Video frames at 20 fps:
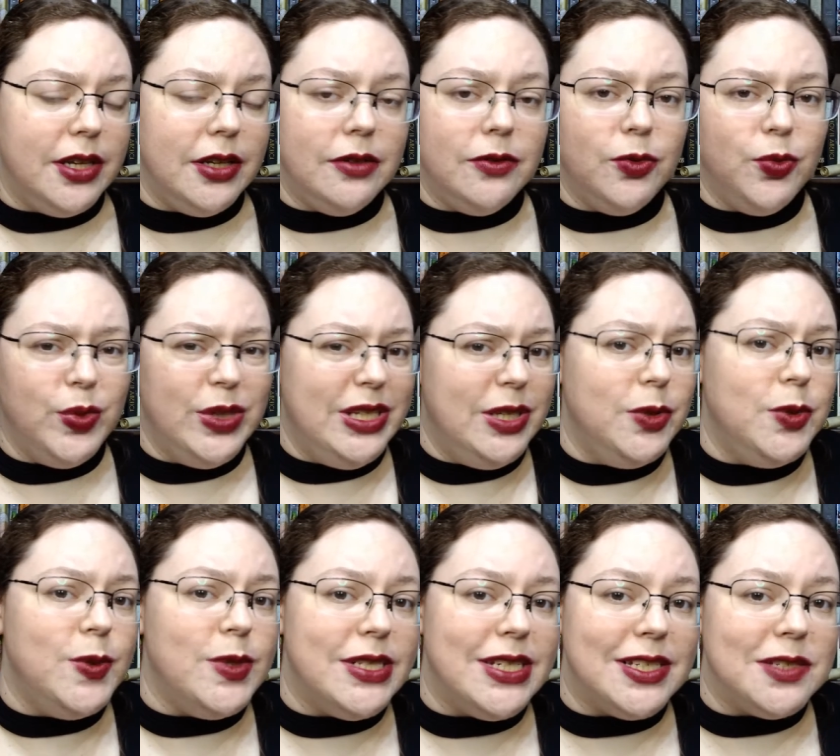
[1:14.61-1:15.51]
and
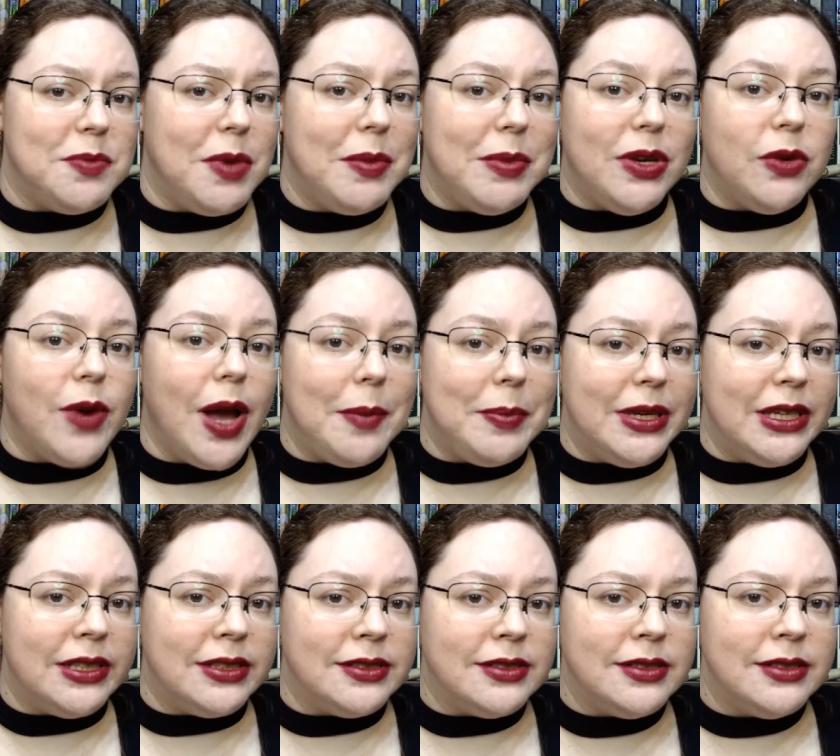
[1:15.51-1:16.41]
reused as mummy
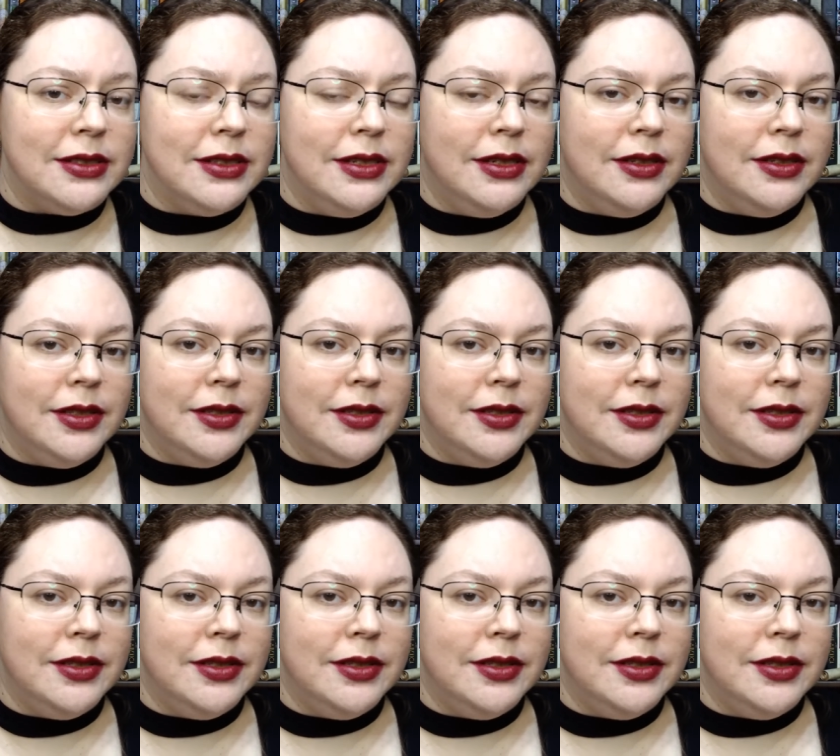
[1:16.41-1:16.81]
wrappings.